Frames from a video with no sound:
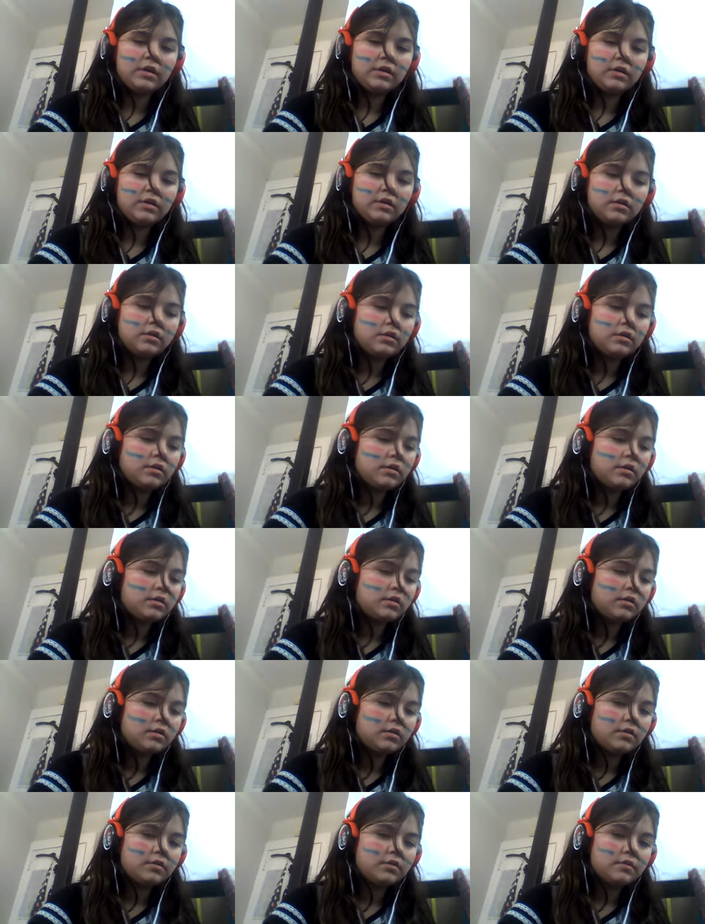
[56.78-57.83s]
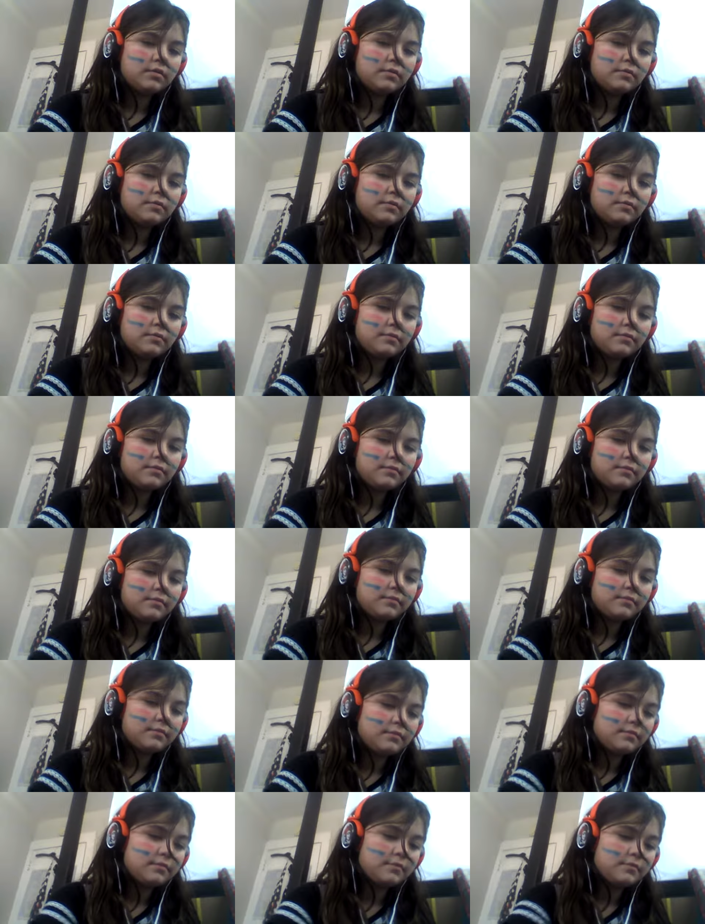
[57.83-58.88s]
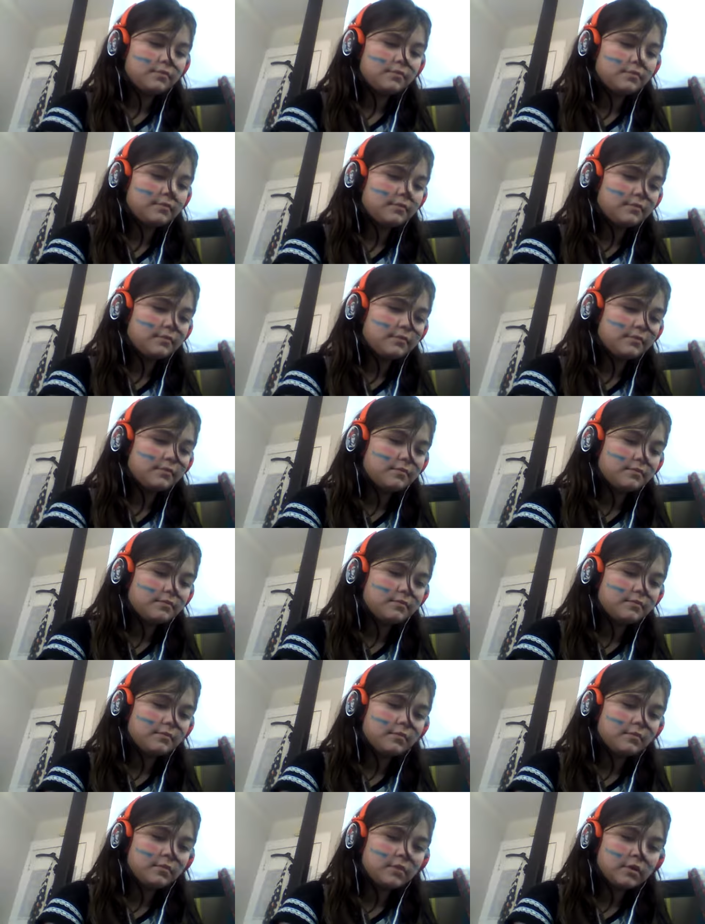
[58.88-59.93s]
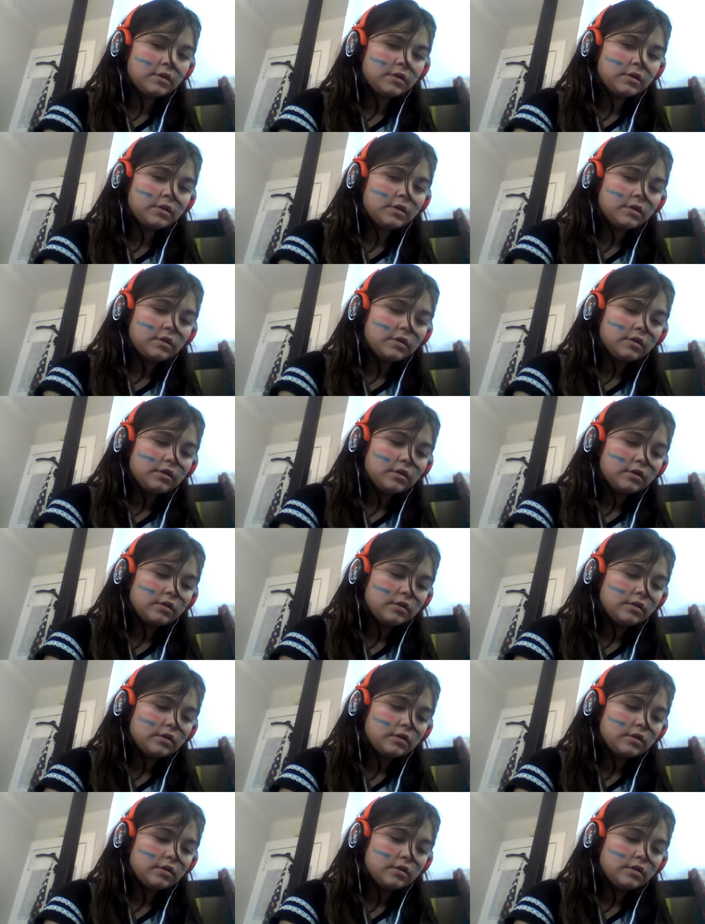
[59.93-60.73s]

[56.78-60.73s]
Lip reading: Nobody speaks.